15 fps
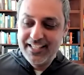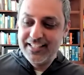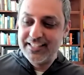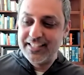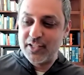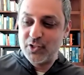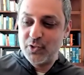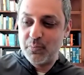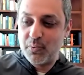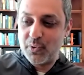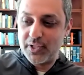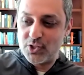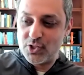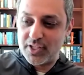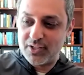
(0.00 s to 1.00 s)
Then you
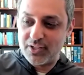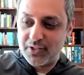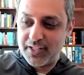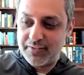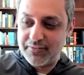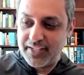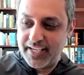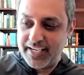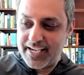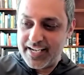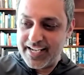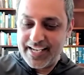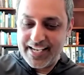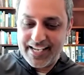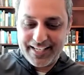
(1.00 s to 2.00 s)
point generative
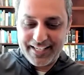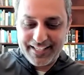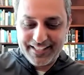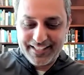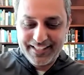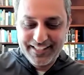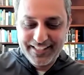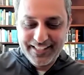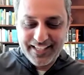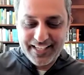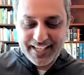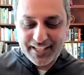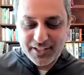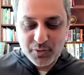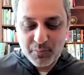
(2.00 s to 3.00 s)
AI at it
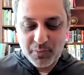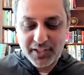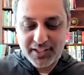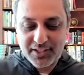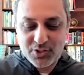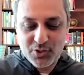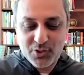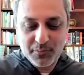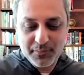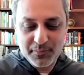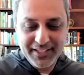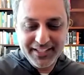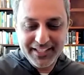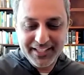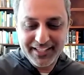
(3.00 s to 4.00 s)
and you bring it to a
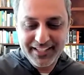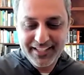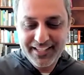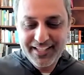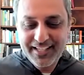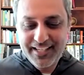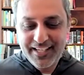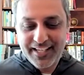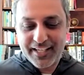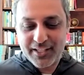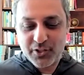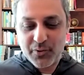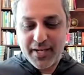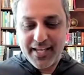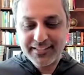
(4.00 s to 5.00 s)
meeting
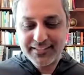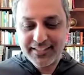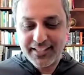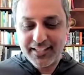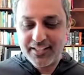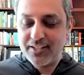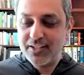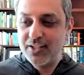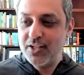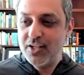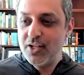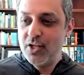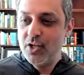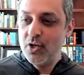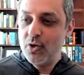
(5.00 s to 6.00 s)
and you ask it,
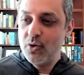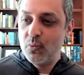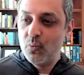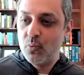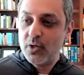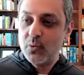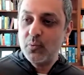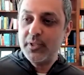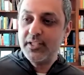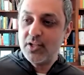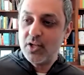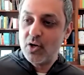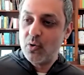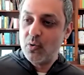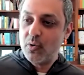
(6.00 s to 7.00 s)
what do we
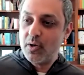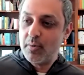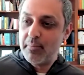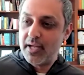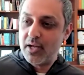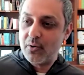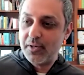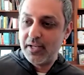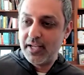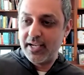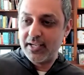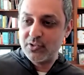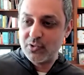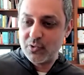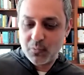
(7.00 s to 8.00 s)
know about
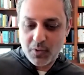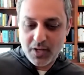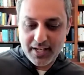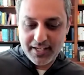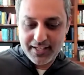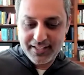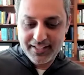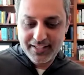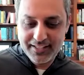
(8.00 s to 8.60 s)
X or Y?